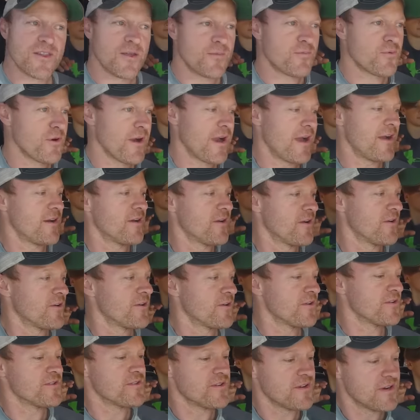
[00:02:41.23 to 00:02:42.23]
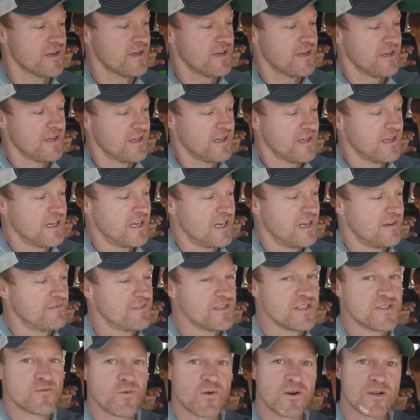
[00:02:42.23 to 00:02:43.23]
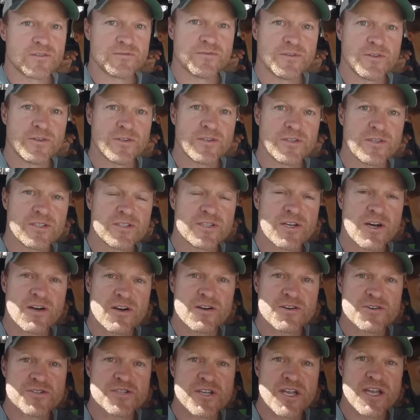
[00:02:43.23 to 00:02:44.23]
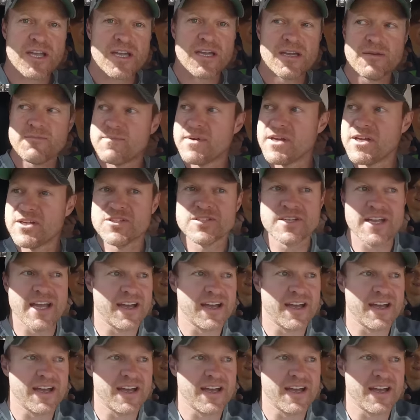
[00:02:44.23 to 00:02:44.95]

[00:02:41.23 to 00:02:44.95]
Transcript: are the proud owner of these wonderful Target beach